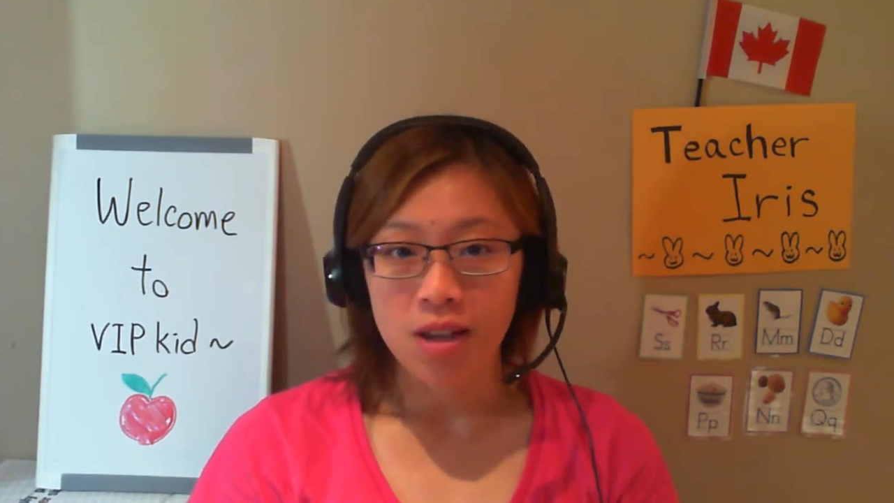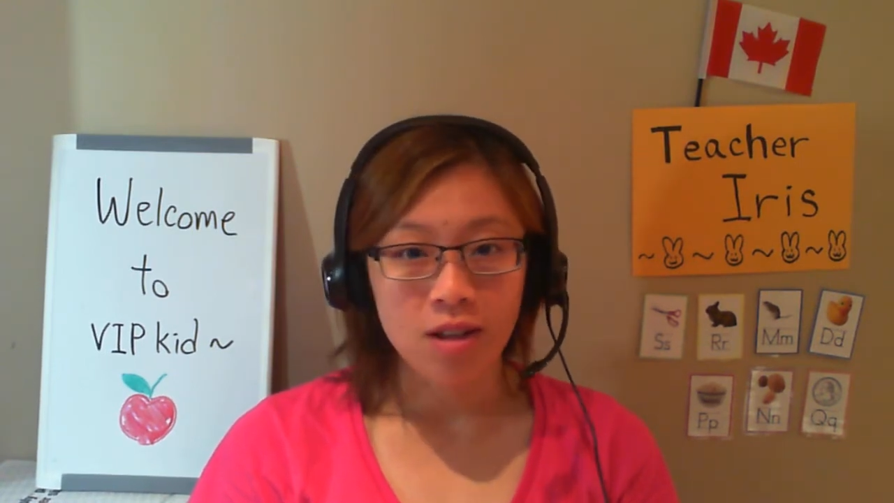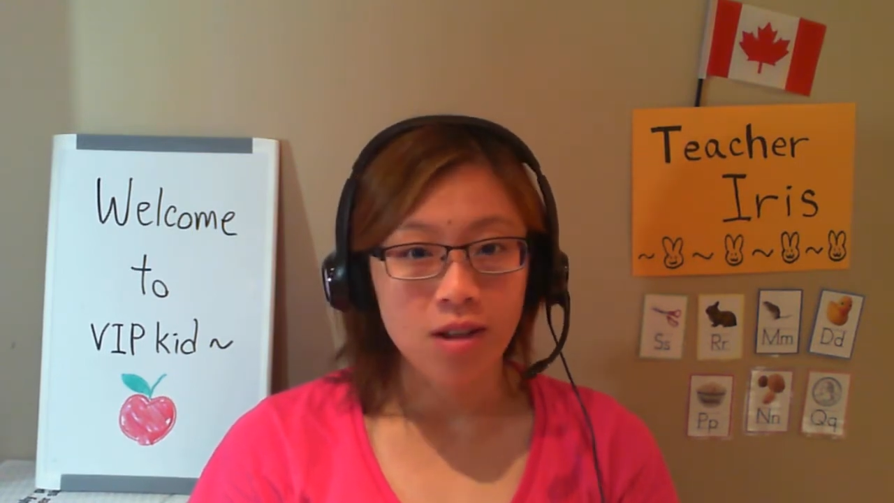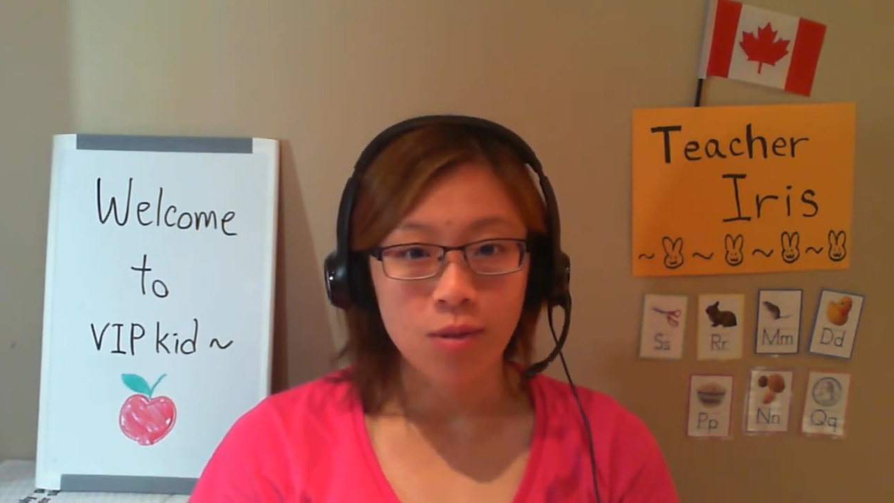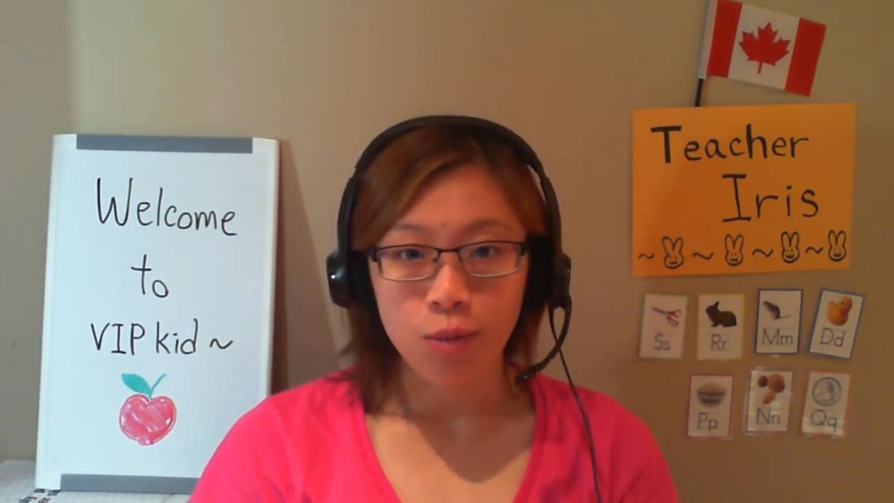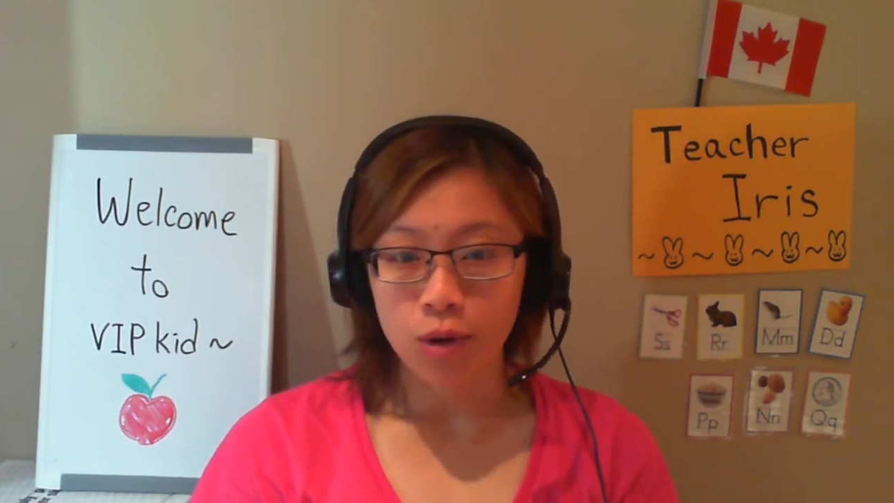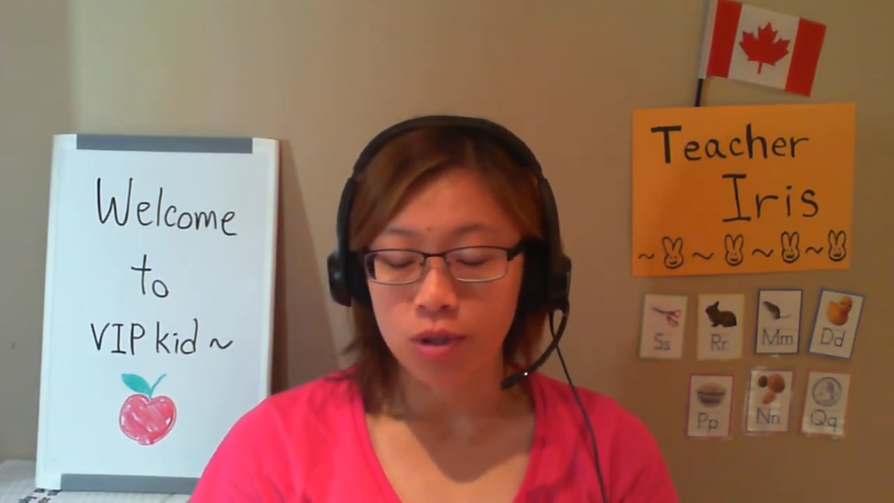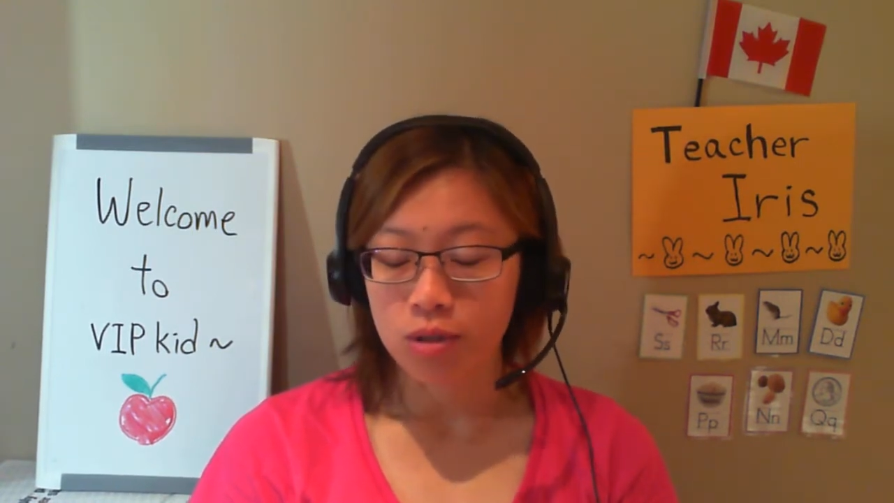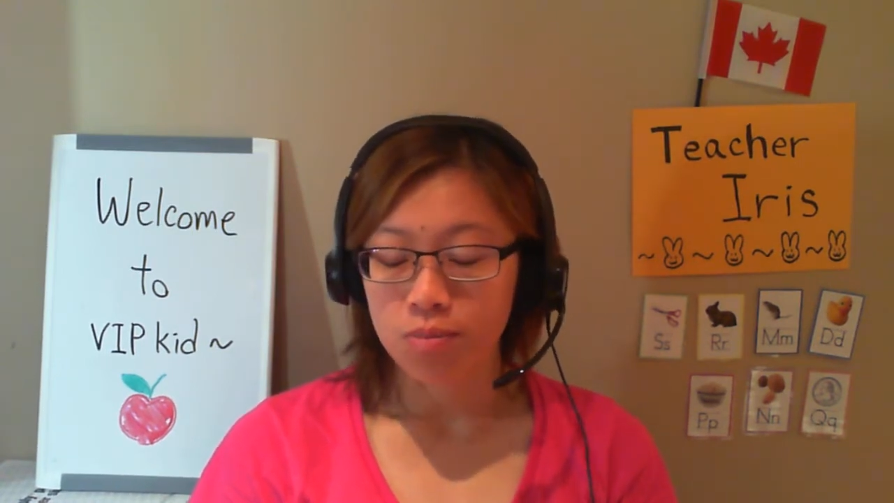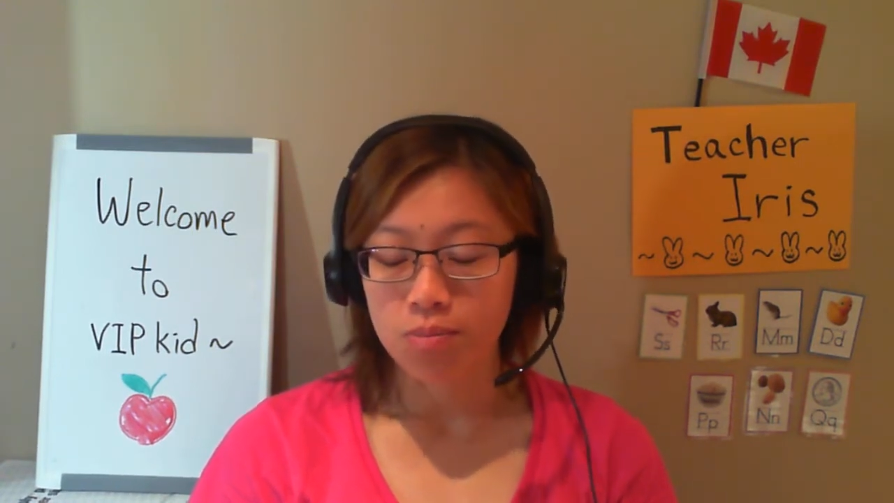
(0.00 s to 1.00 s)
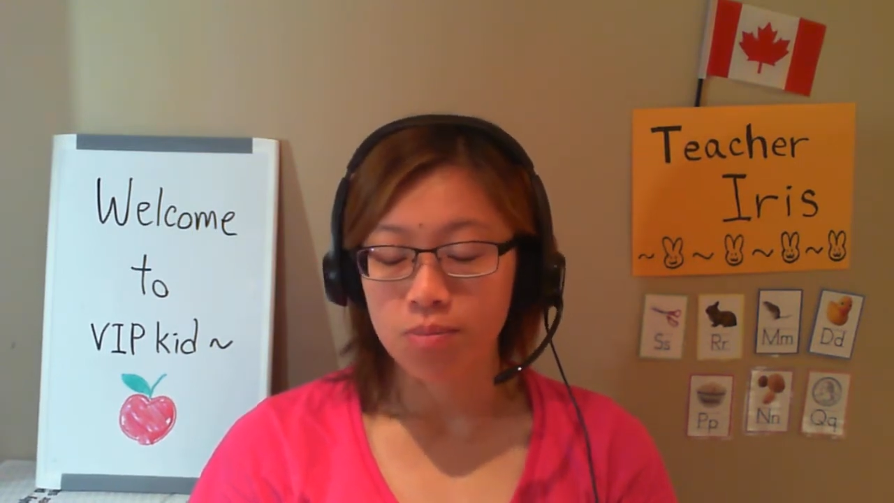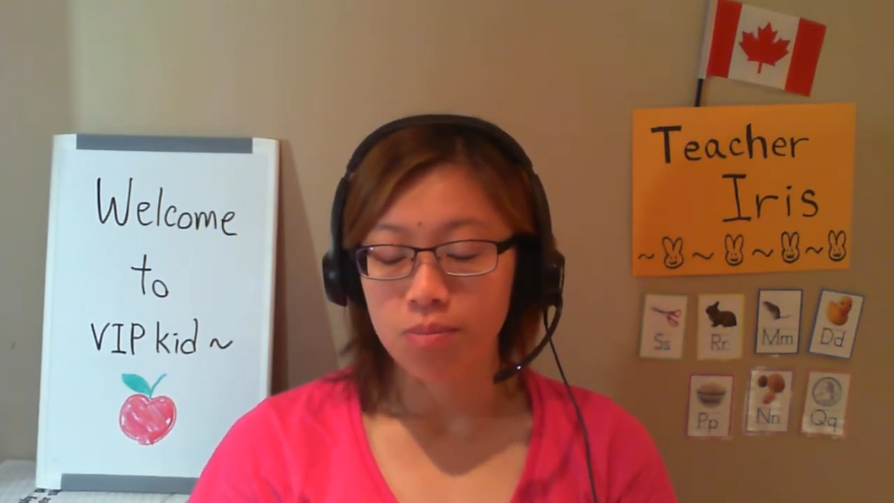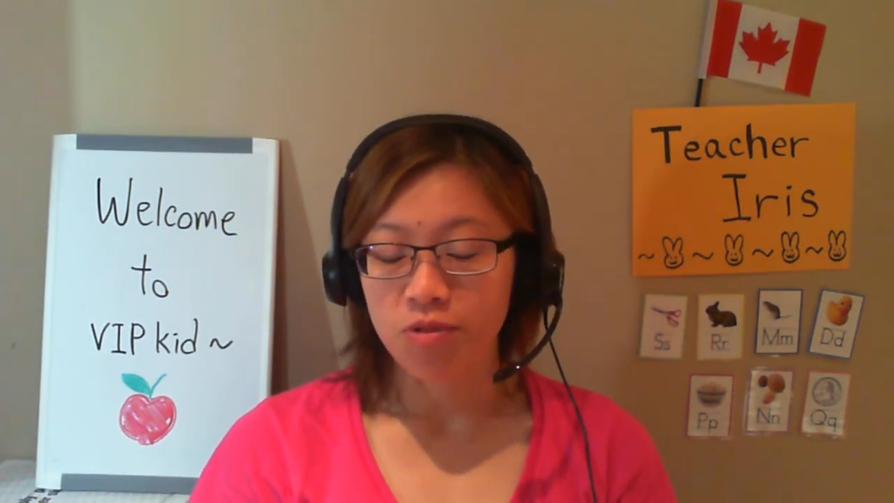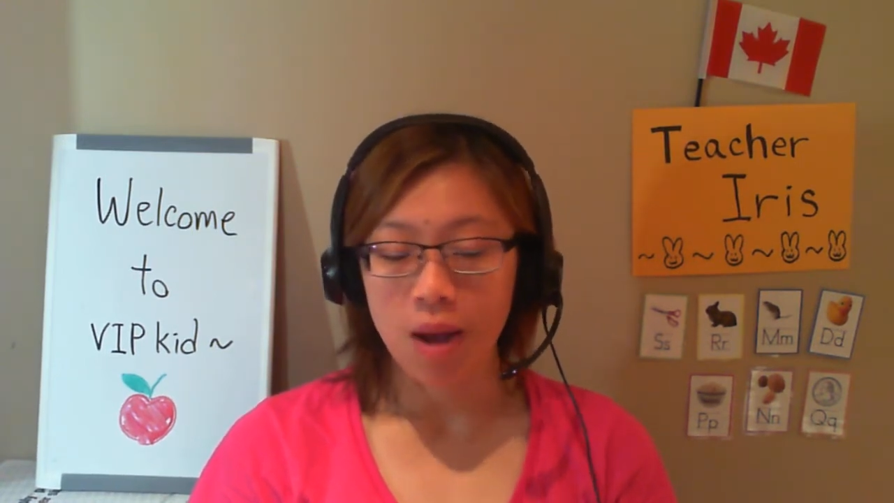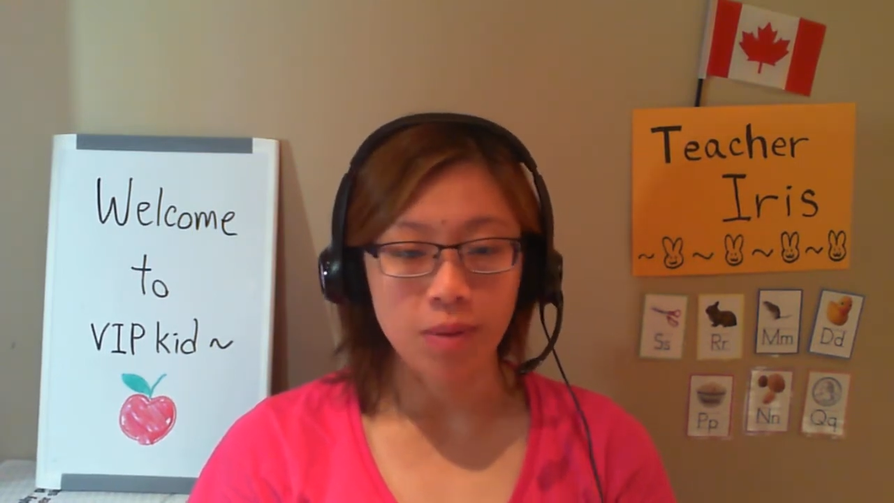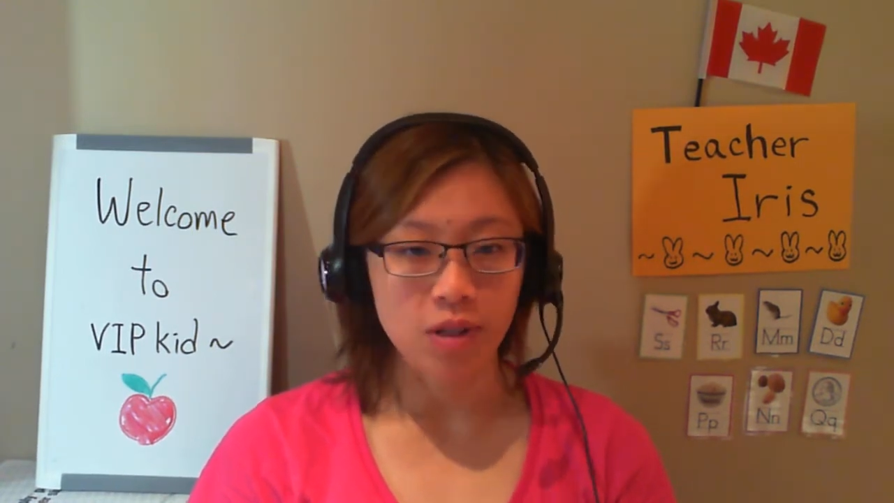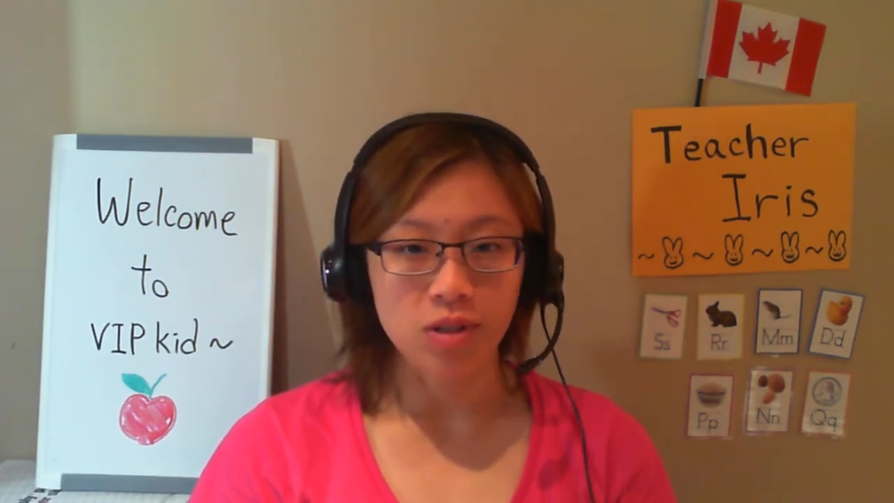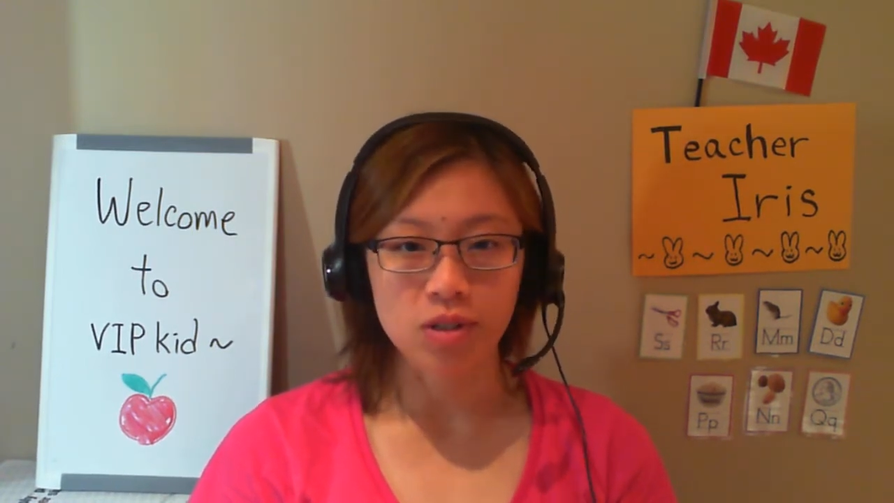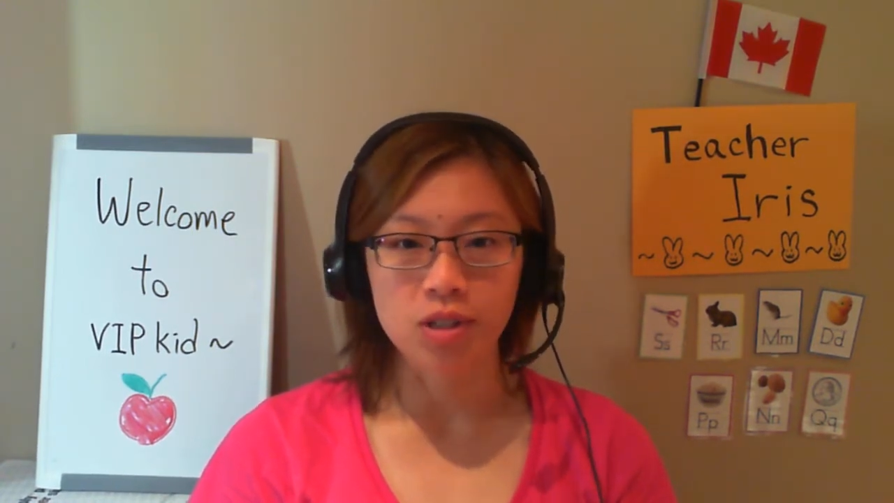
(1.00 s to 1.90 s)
it works fabulous.